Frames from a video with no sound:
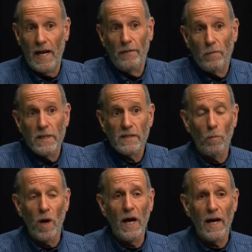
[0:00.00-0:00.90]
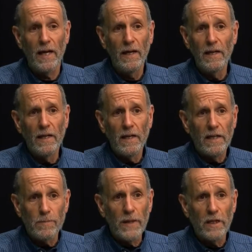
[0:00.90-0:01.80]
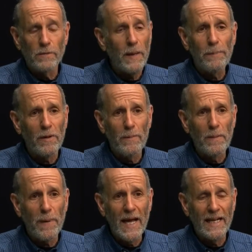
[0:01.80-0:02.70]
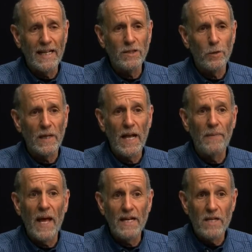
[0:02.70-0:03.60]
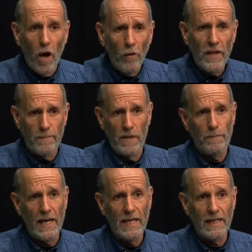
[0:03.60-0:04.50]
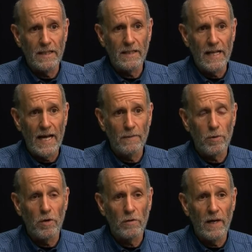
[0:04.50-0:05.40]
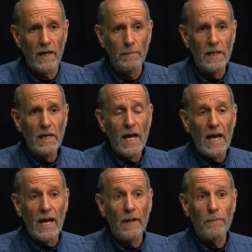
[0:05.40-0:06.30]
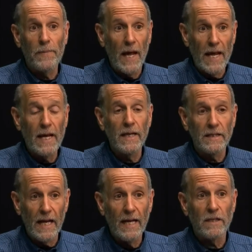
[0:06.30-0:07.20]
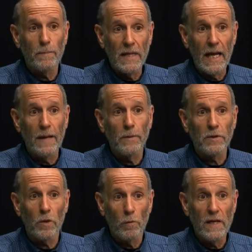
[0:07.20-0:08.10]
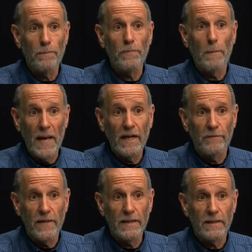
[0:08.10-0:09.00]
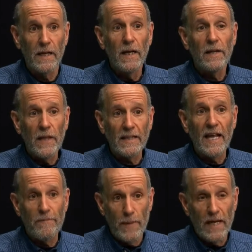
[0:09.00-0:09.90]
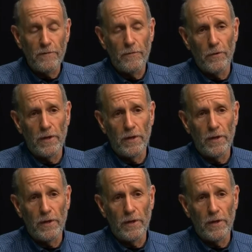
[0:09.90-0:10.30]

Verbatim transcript: And the reason why is because people have been paying into it, and they know they've been paying into that program, and they intend to be able to reap the benefits that they paid for.